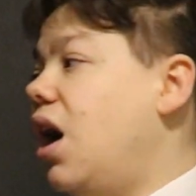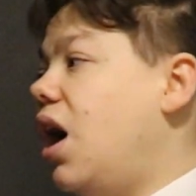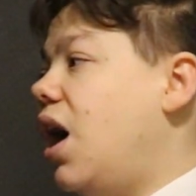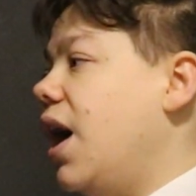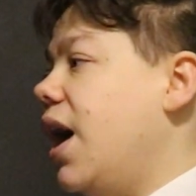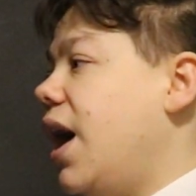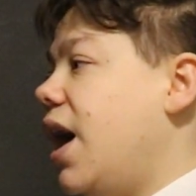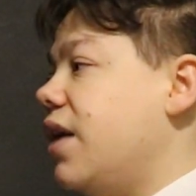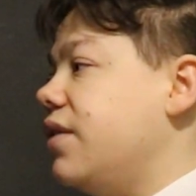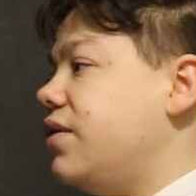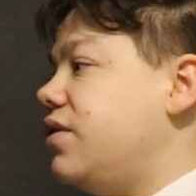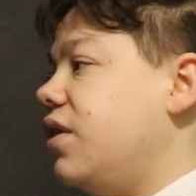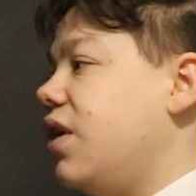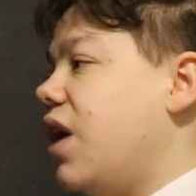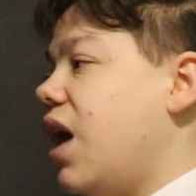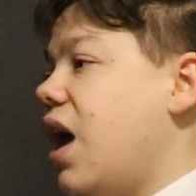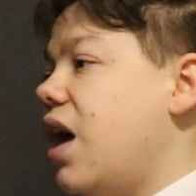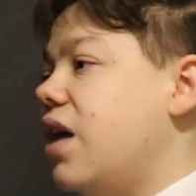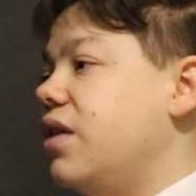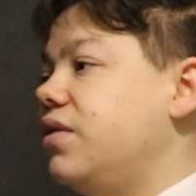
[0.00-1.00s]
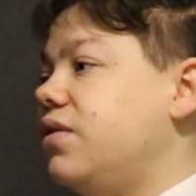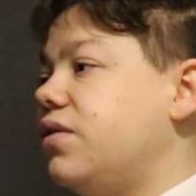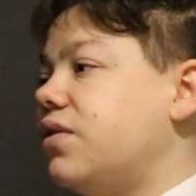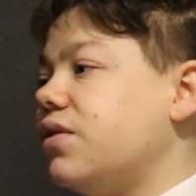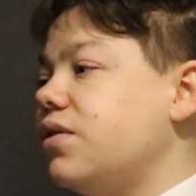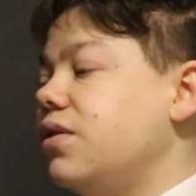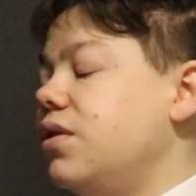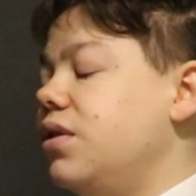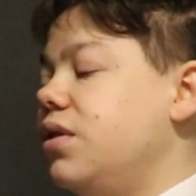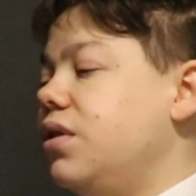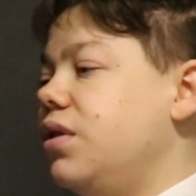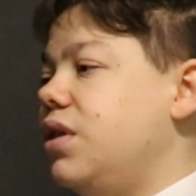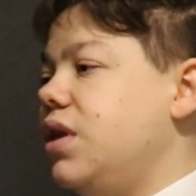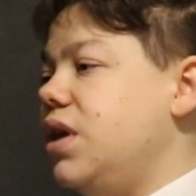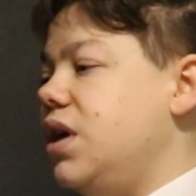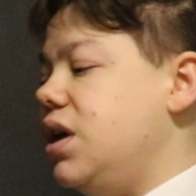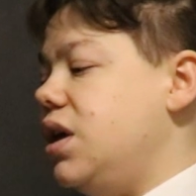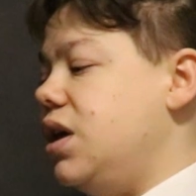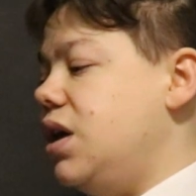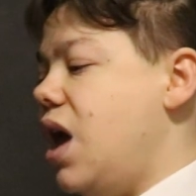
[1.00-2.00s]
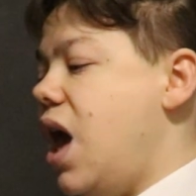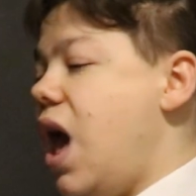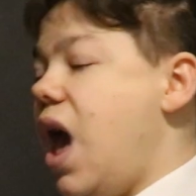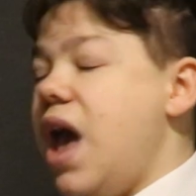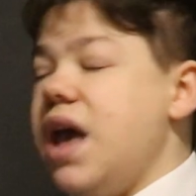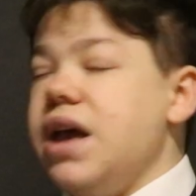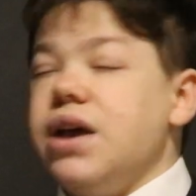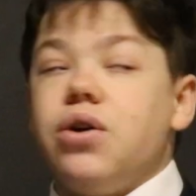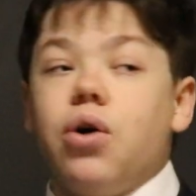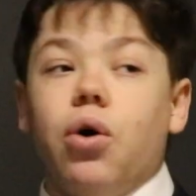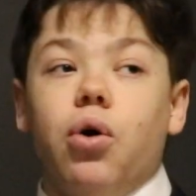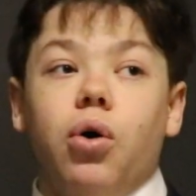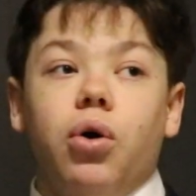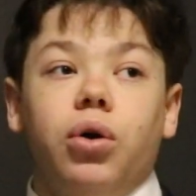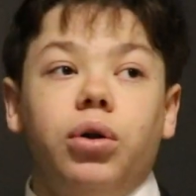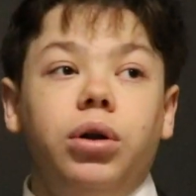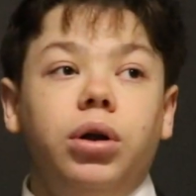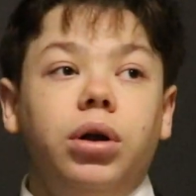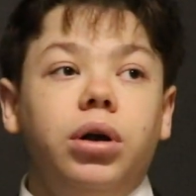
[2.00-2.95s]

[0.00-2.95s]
I had to get the acorn